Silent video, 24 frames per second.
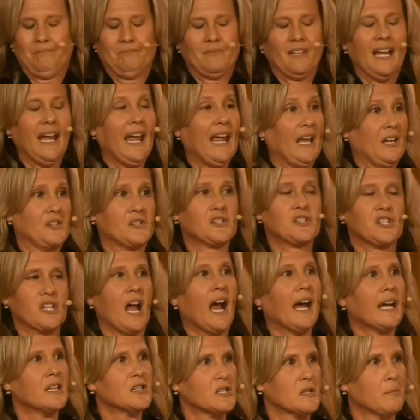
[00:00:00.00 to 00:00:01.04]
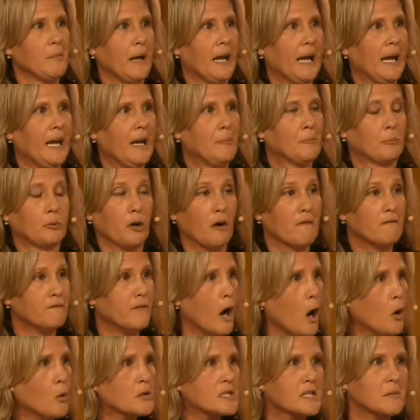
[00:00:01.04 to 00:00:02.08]
excites me,
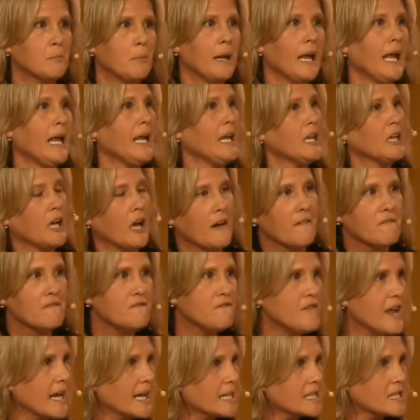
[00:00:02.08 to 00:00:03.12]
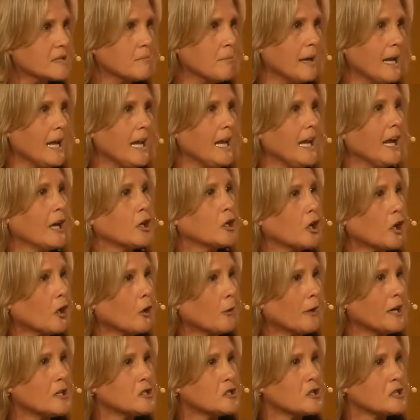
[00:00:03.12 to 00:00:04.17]
provokes me, convicts me,
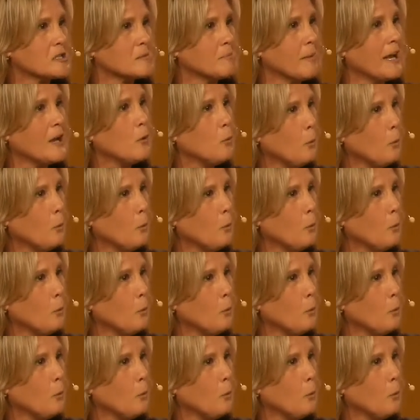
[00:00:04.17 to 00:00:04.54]
encourages me.